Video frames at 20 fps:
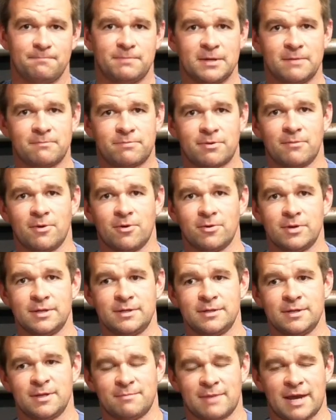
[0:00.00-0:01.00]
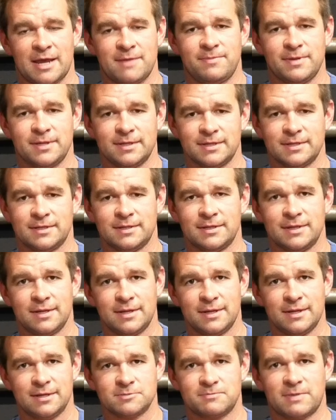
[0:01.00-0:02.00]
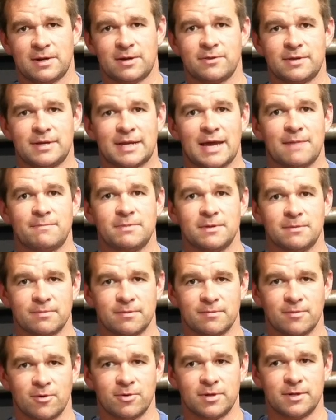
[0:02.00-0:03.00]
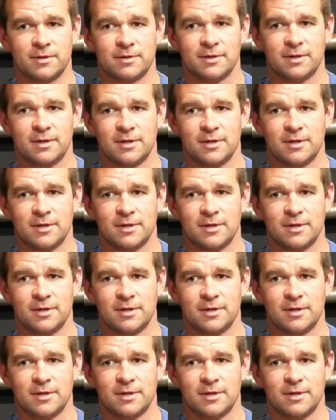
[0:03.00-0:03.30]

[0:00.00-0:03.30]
Being promoted, in my opinion, is better than not being promoted.